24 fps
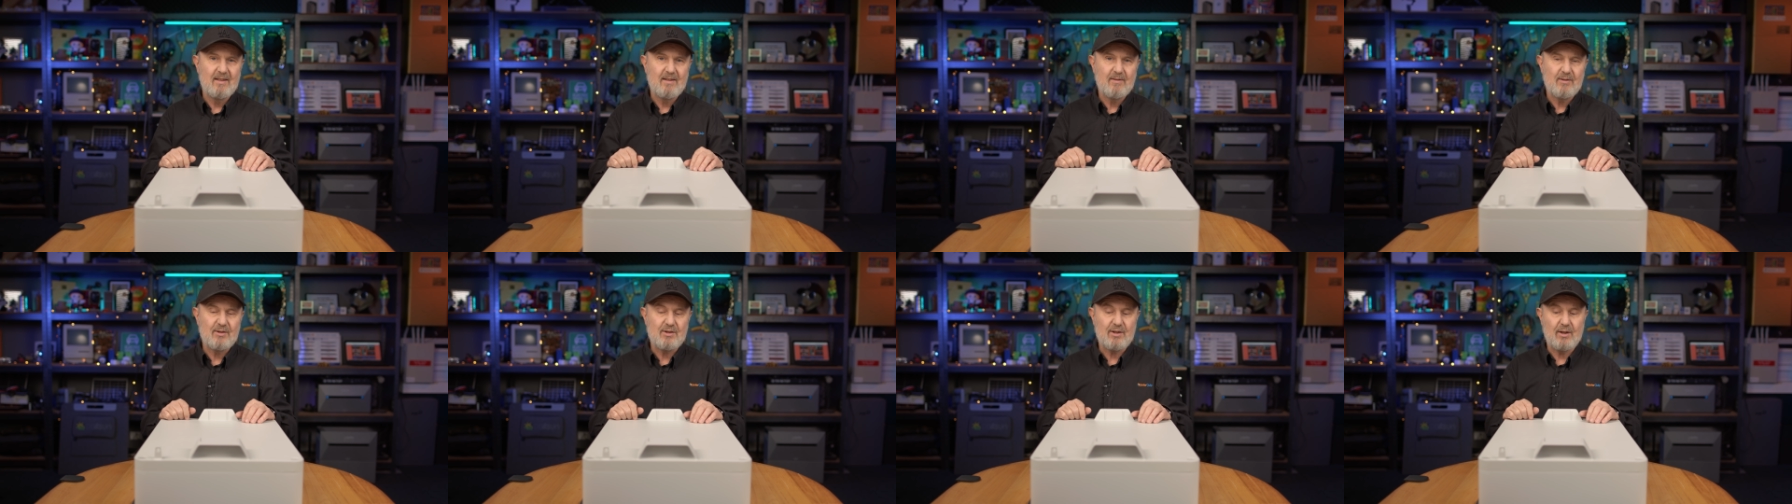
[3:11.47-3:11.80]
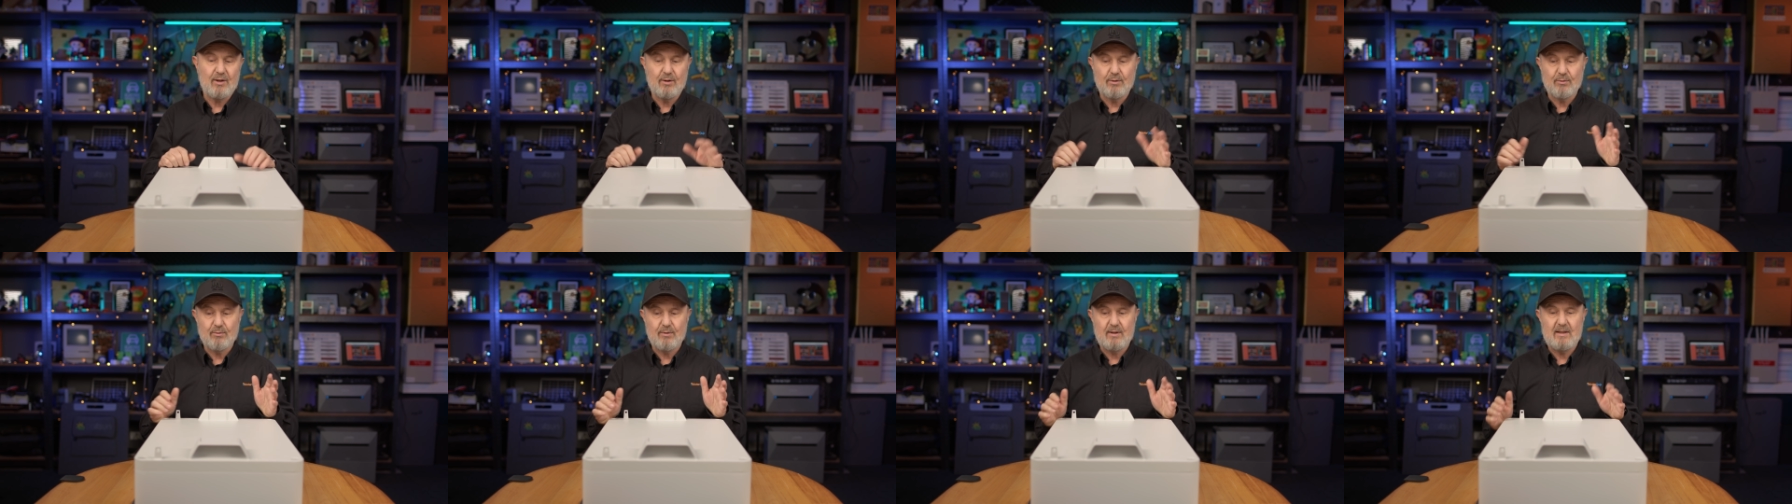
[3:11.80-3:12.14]

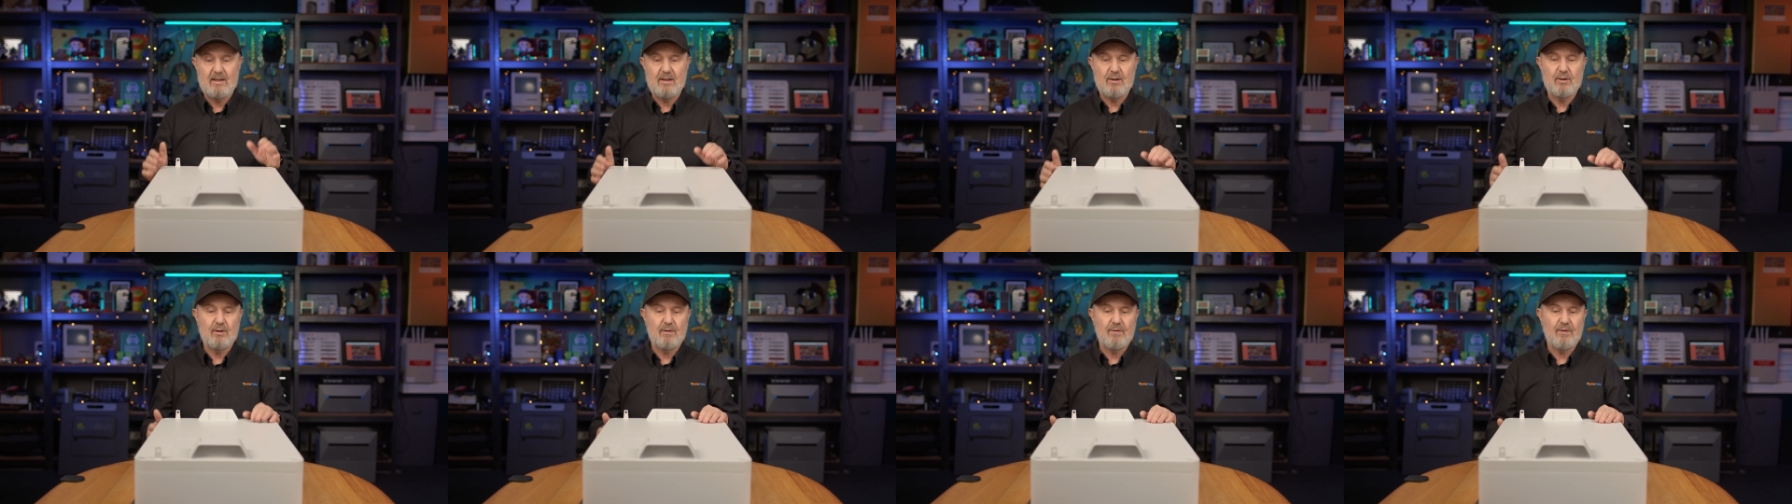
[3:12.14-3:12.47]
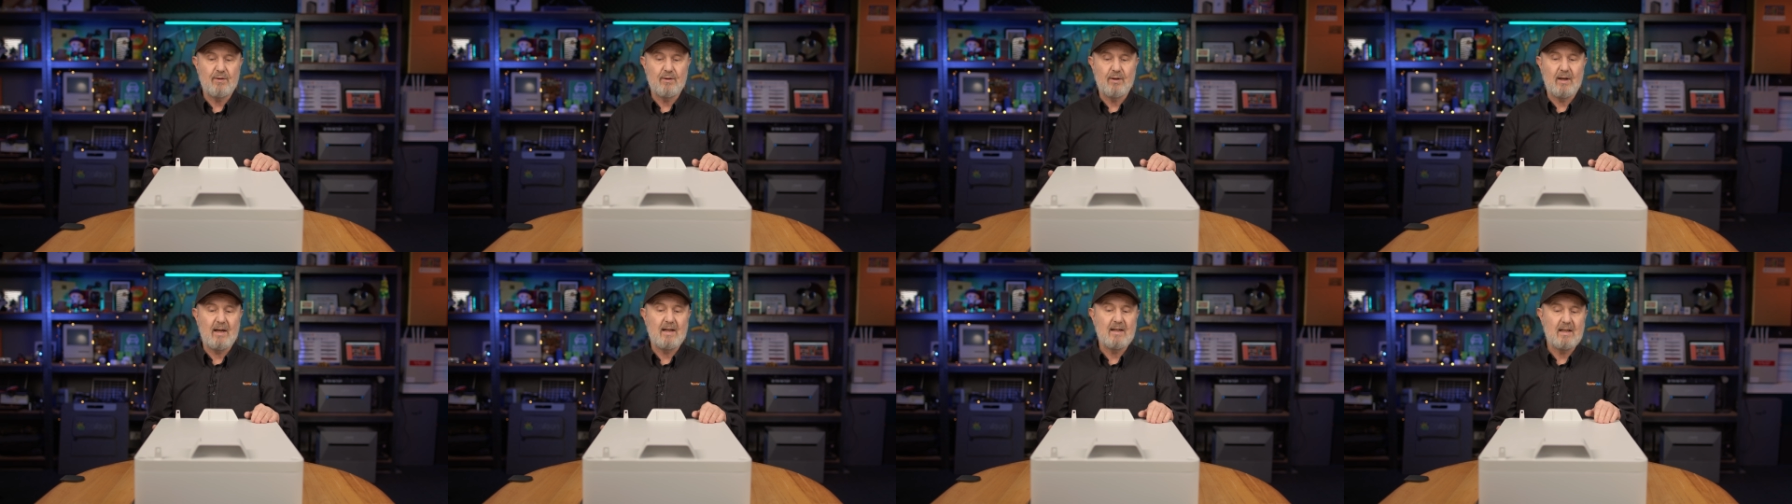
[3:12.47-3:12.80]
So really good
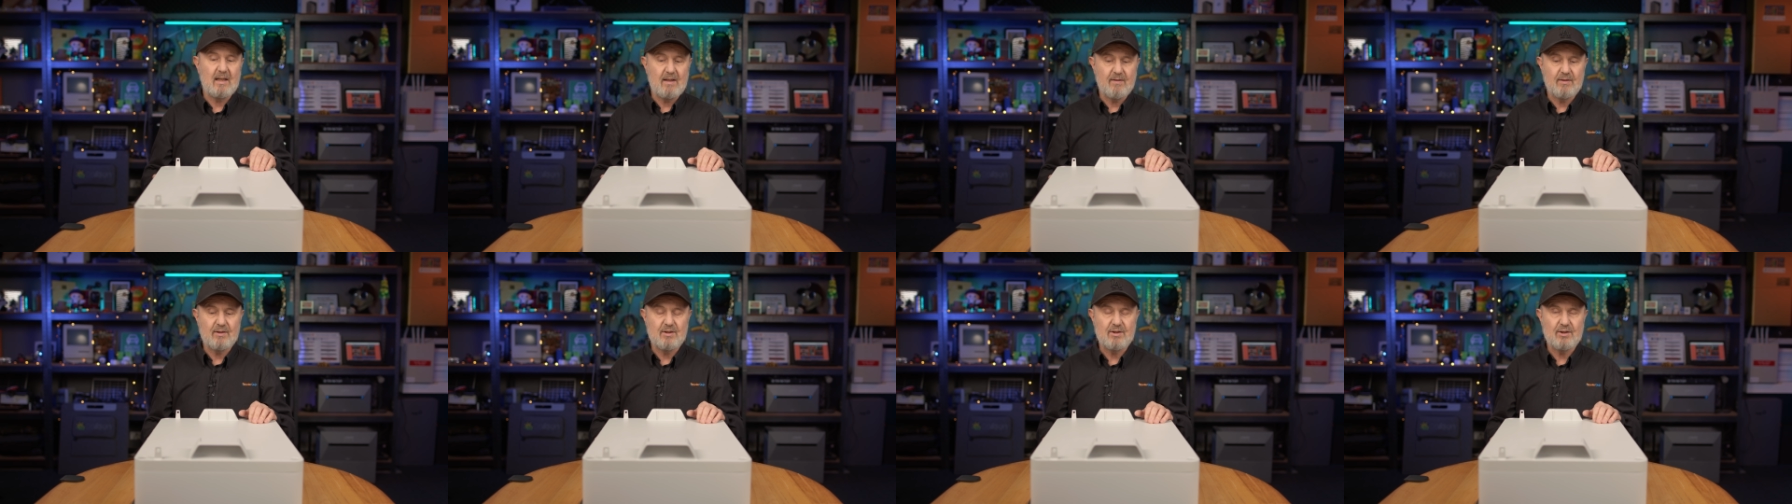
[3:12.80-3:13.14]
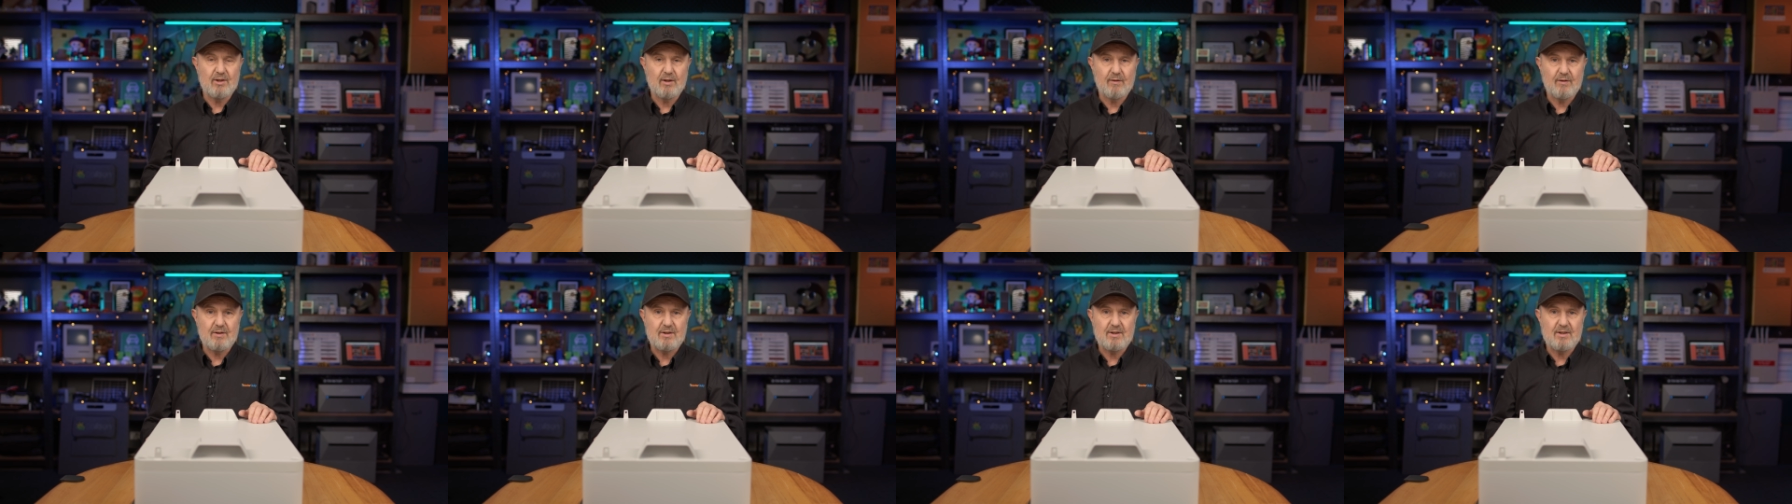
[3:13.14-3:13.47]
for uneven
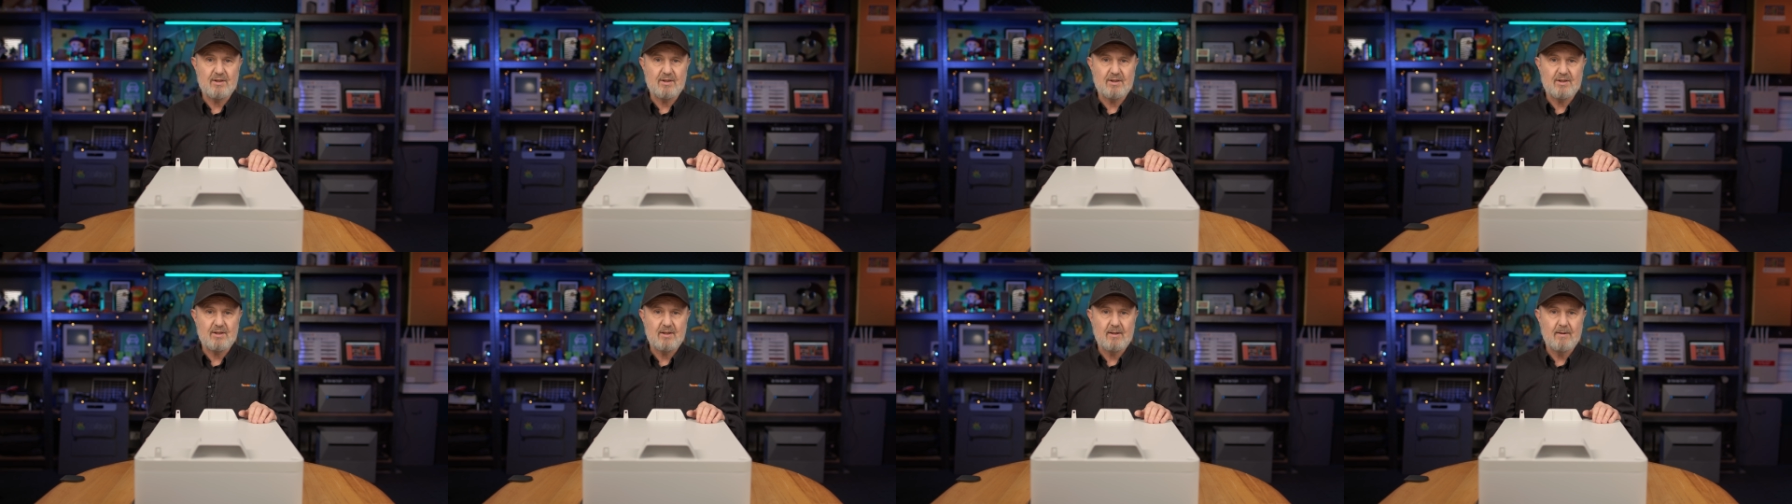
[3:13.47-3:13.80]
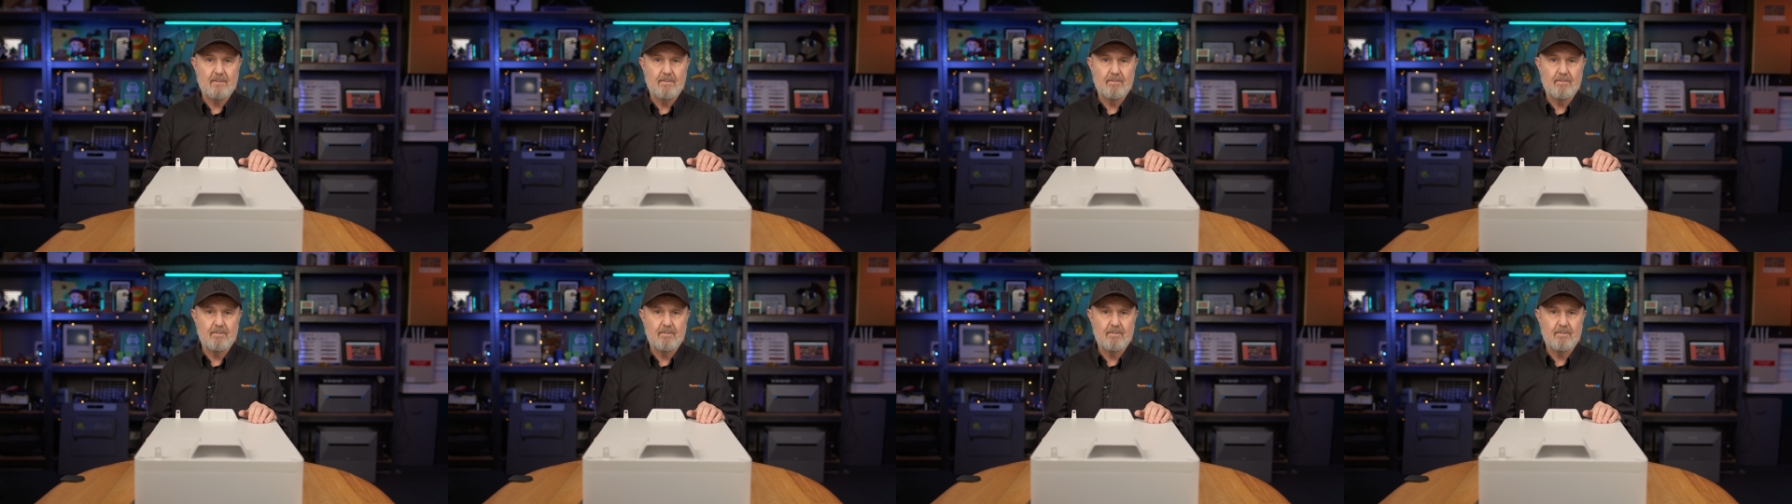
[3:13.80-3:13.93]
surfaces.